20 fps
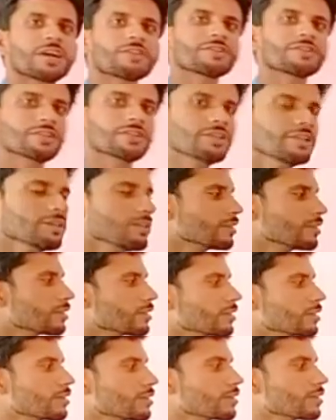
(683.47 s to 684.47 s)
in
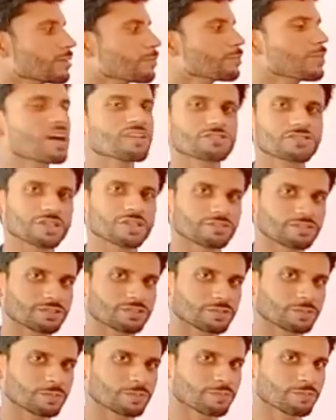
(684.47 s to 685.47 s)
past
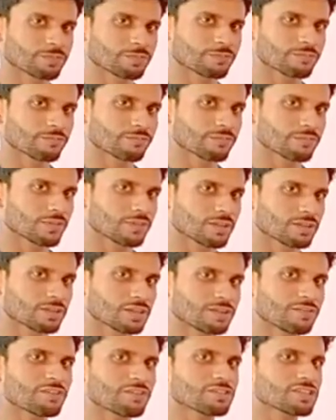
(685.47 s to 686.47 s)
tense.
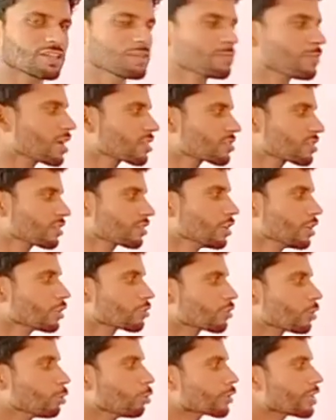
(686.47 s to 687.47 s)
The verb is in past tense.
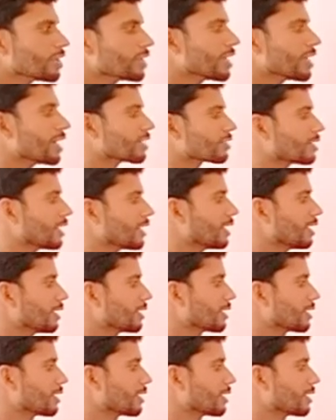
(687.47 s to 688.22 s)
So looking at the